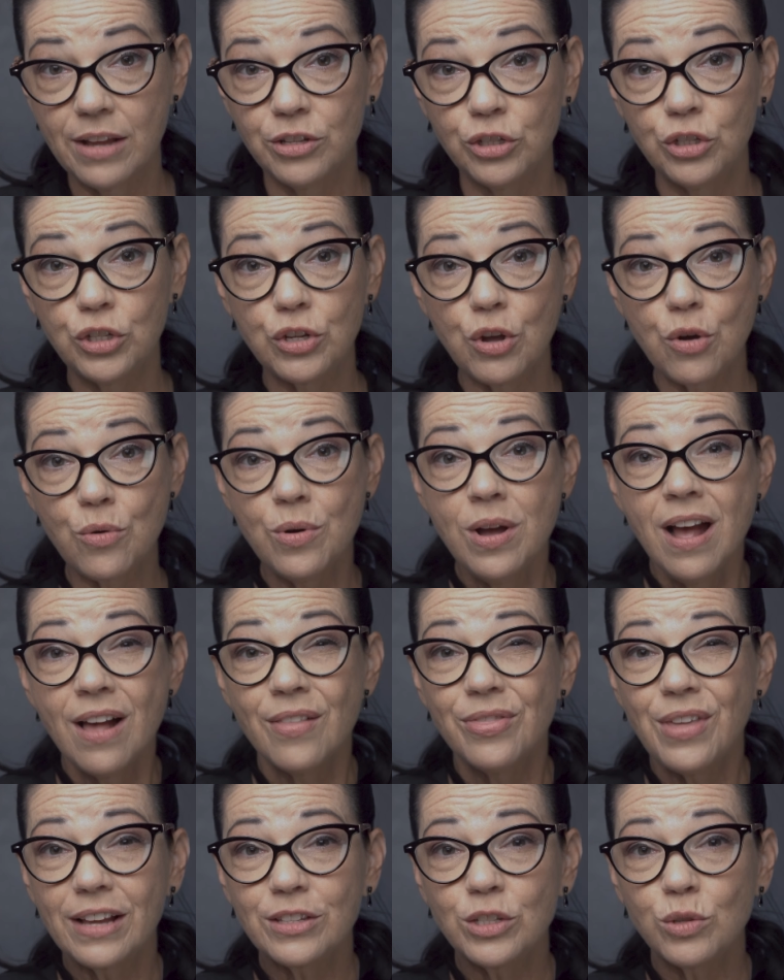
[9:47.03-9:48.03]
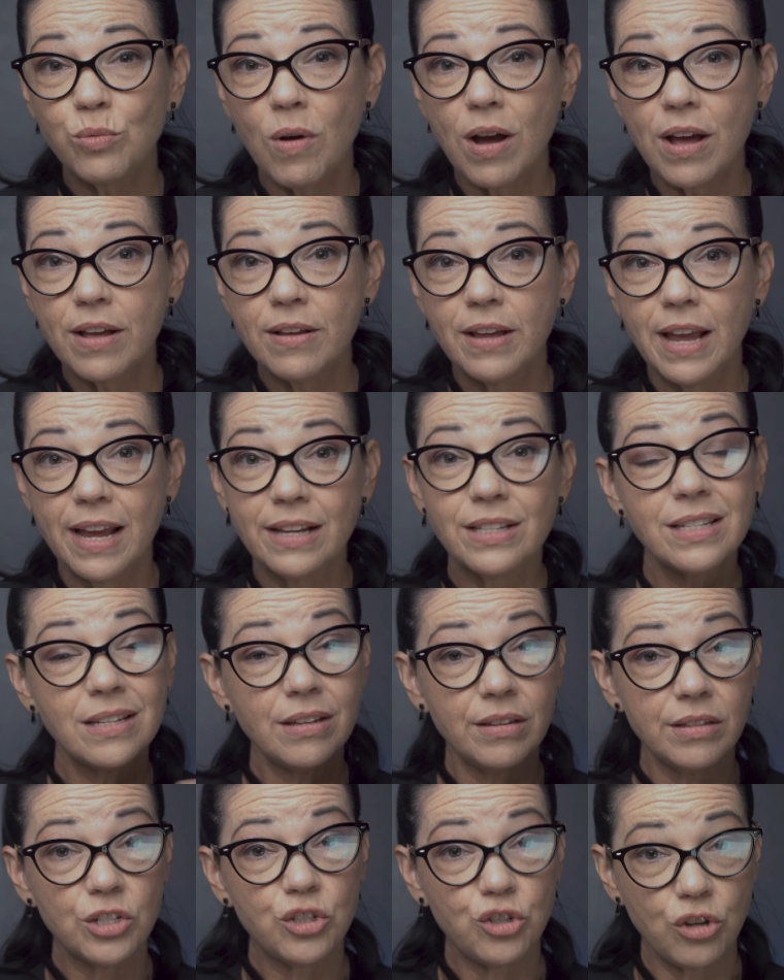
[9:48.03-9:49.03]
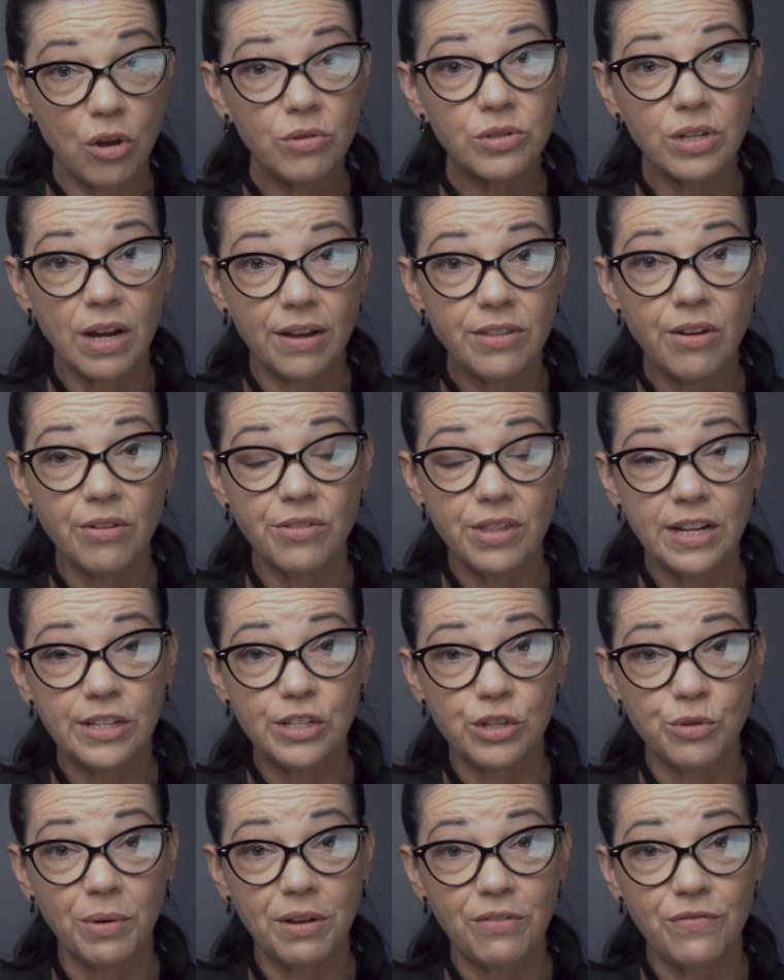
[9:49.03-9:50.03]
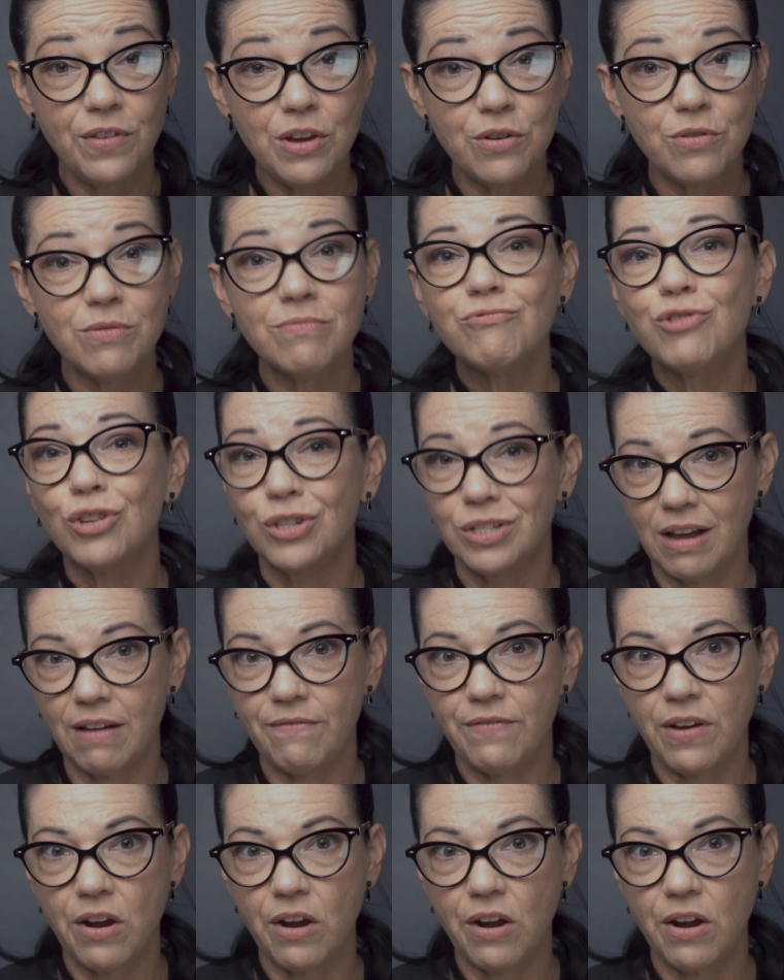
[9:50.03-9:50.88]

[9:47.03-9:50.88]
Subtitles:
And so that's what it still shows on there, that it's a review, just not